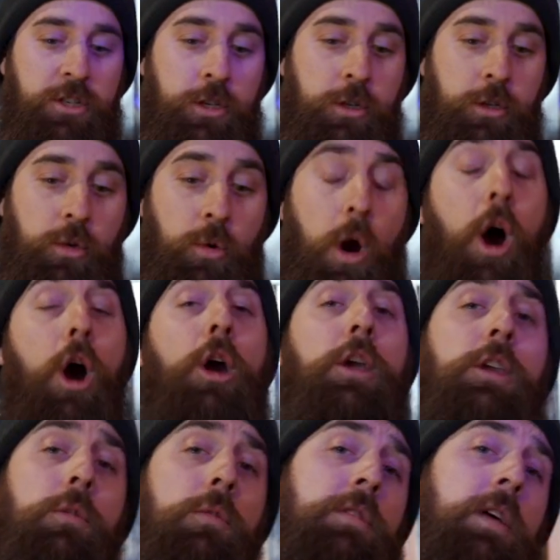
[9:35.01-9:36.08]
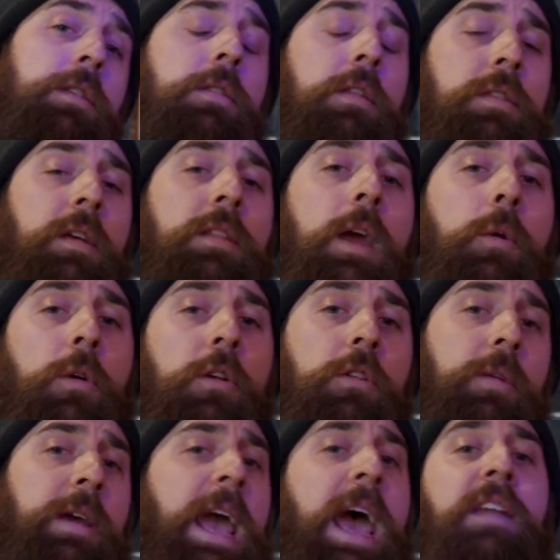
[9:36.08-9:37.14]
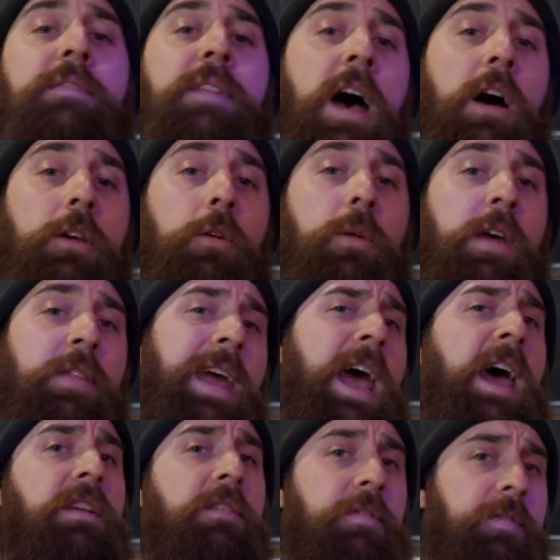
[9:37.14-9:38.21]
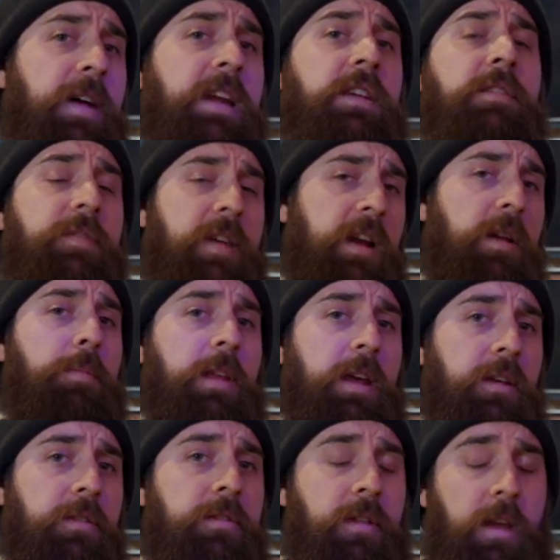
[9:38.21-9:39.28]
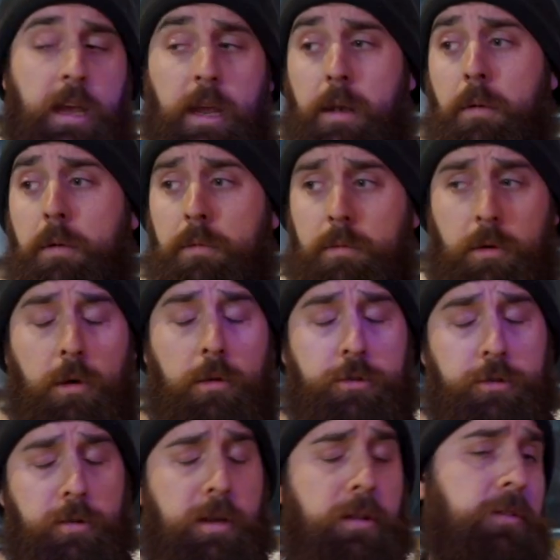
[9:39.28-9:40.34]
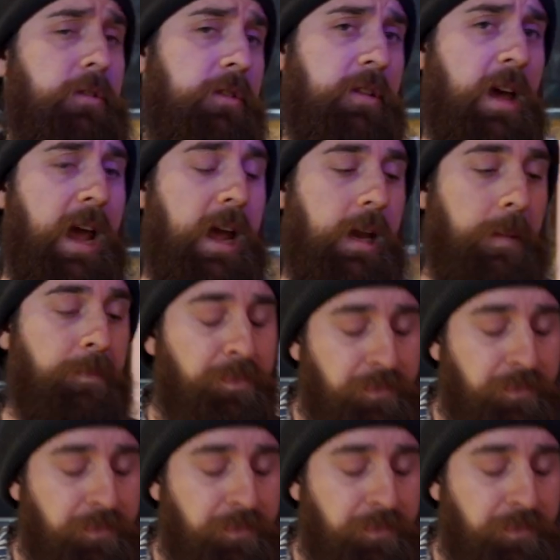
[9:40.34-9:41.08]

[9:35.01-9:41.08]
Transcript: to argue that the thing they were doing had value and they had to fight to find a place in culture and society.